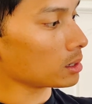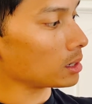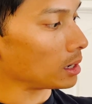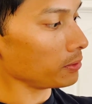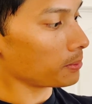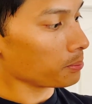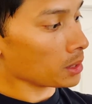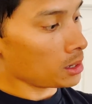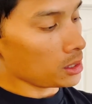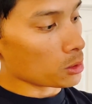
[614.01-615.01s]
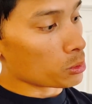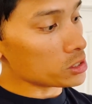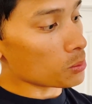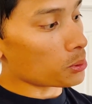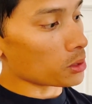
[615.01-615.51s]
cuff. The wrist
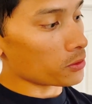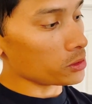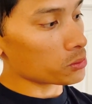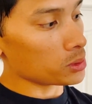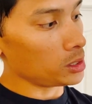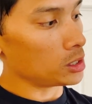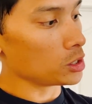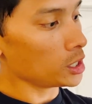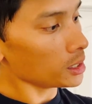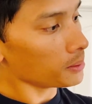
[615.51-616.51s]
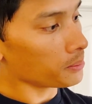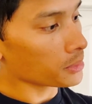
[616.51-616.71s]
support feels really good.